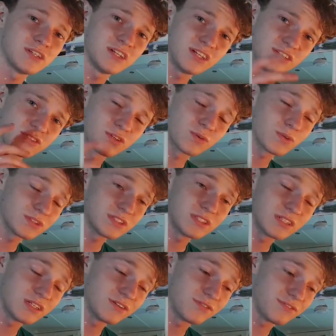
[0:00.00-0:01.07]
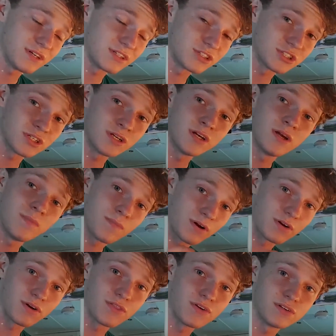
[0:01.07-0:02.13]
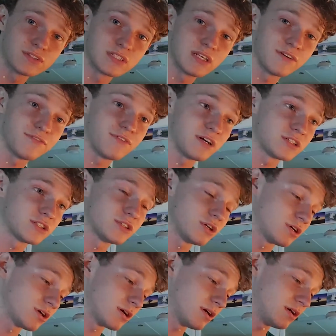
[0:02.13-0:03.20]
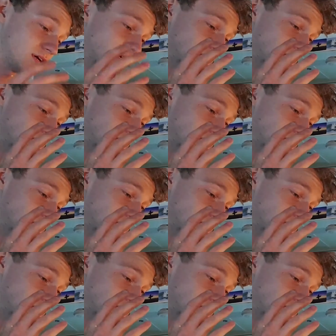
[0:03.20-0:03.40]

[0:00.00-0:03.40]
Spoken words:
I don't know what's in the gift voucher. I know there is a gift voucher going on.